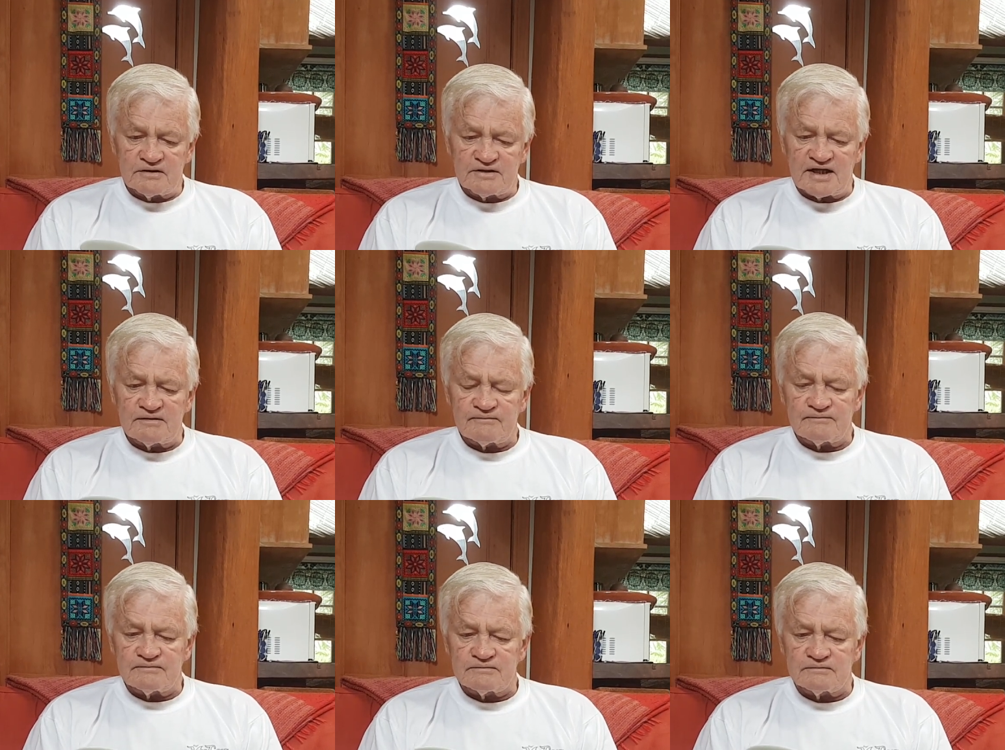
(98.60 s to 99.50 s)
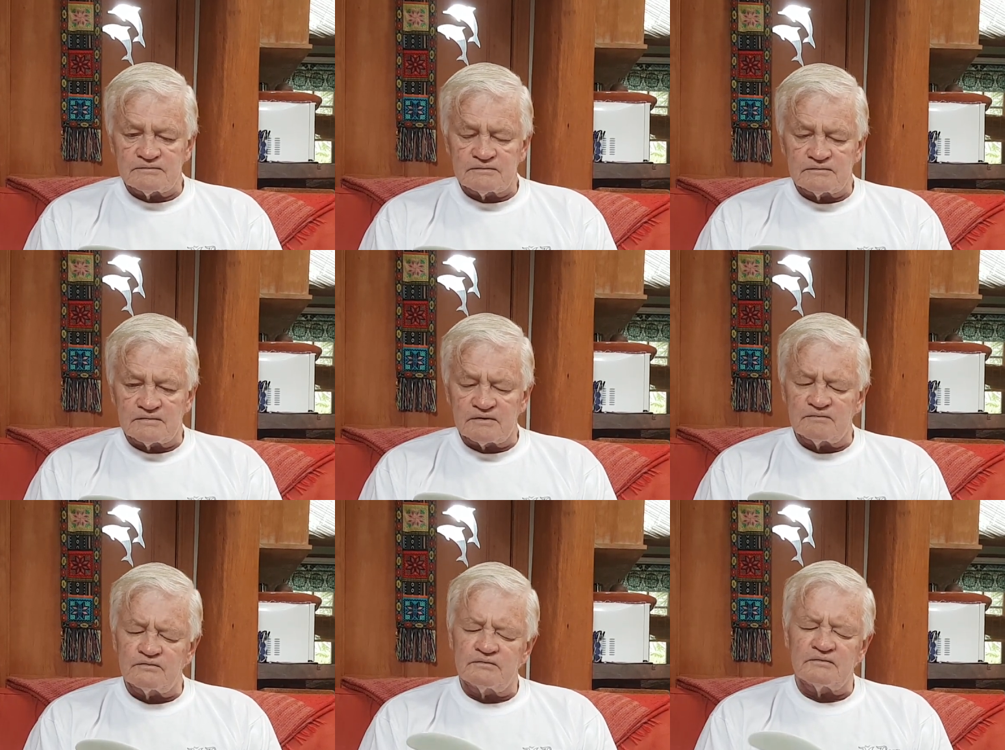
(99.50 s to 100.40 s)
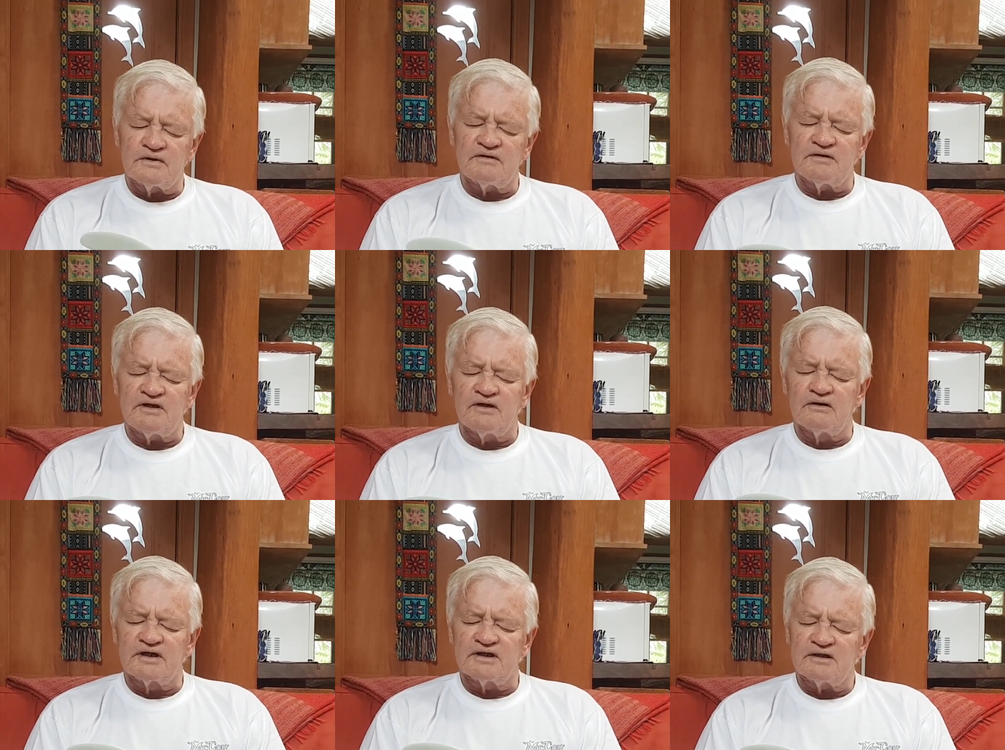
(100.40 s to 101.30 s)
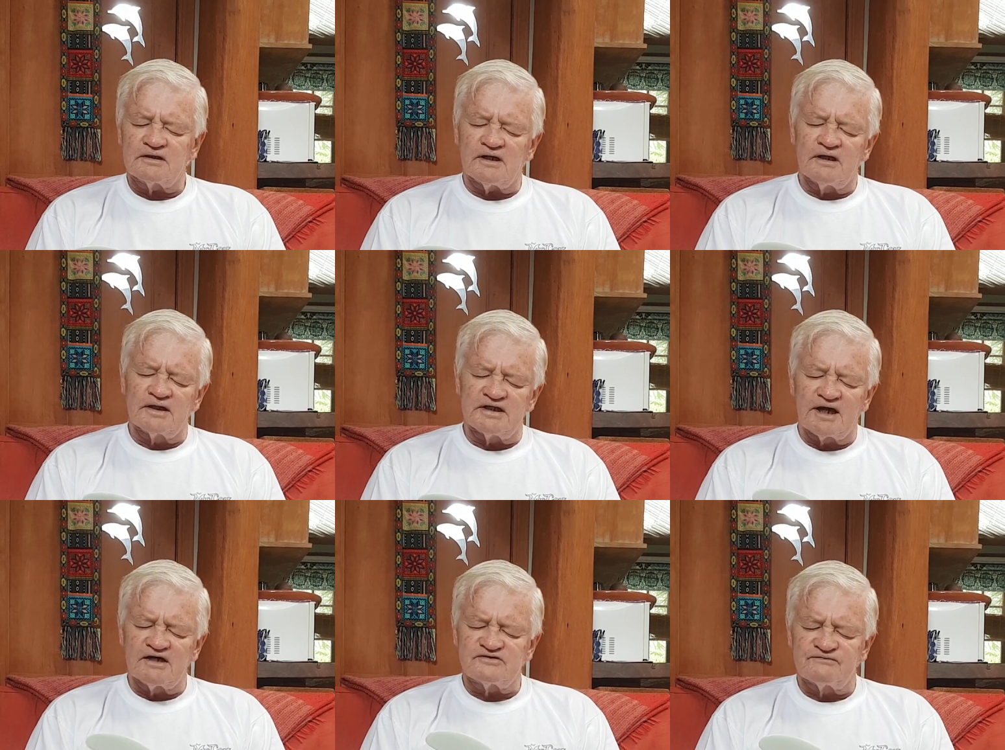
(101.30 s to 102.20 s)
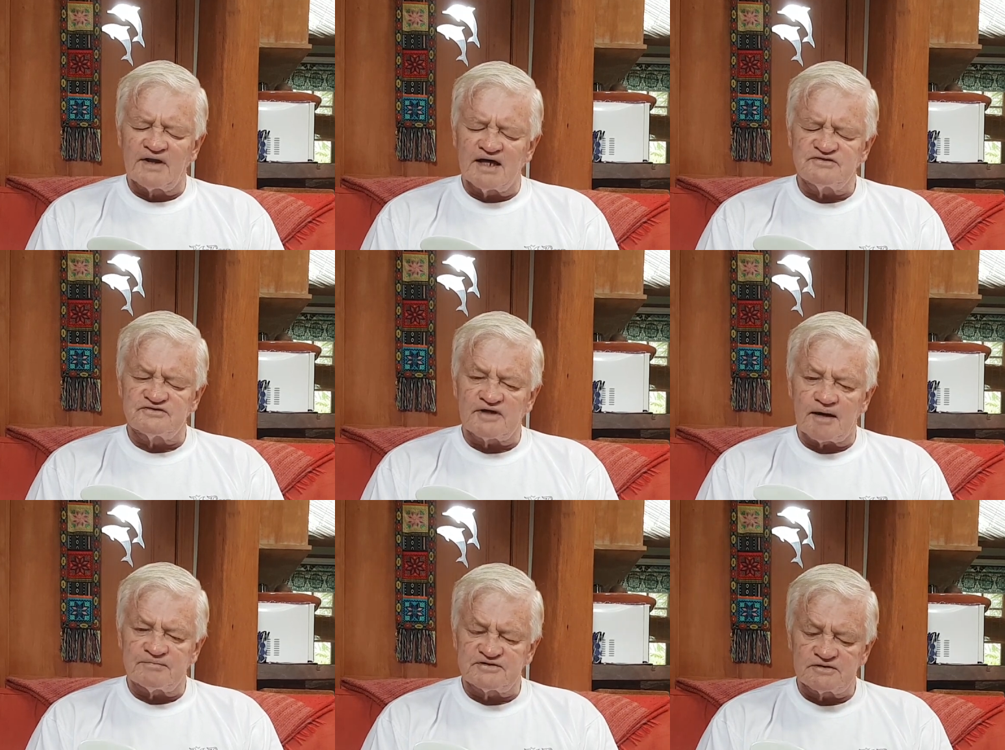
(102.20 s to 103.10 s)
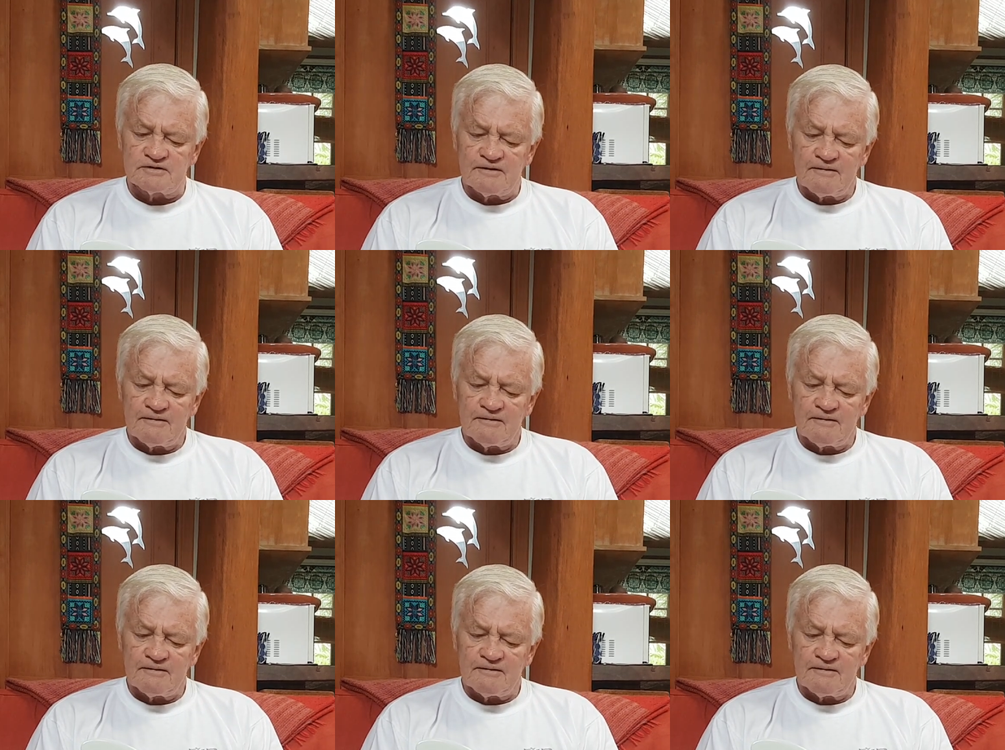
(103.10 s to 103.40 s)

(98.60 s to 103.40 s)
then in early days of laser zaps,